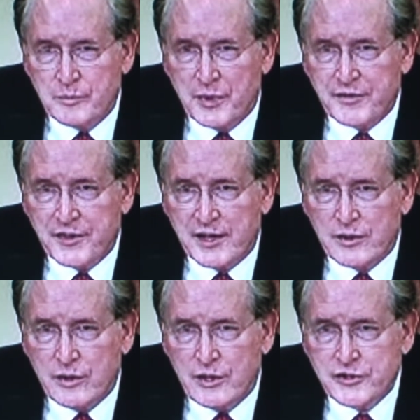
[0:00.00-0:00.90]
but that
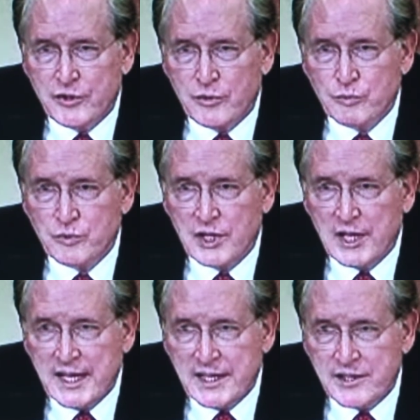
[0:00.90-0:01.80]
it also
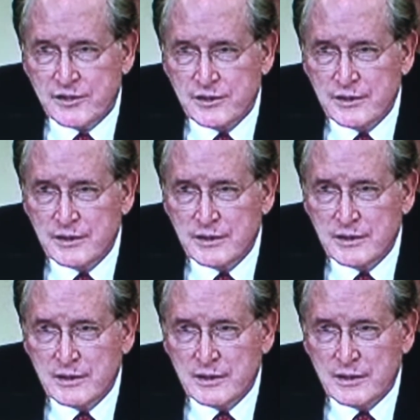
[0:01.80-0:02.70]
relate
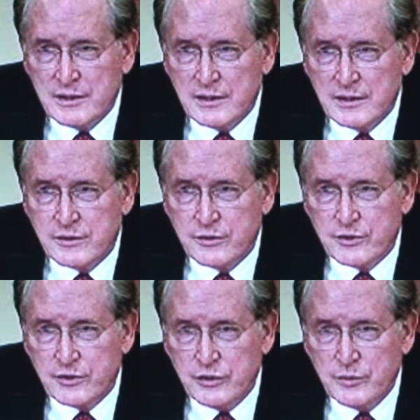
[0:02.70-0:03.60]
to
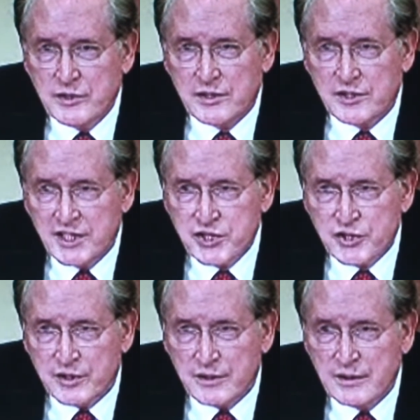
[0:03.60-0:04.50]
the human
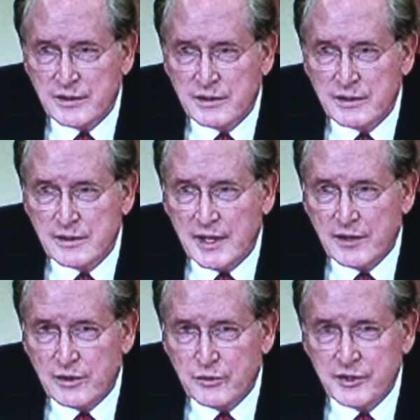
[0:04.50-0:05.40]
condition,
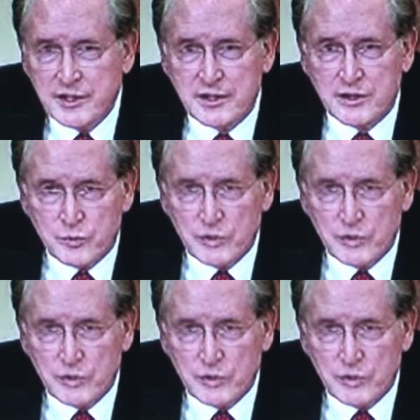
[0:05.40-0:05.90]
not only in the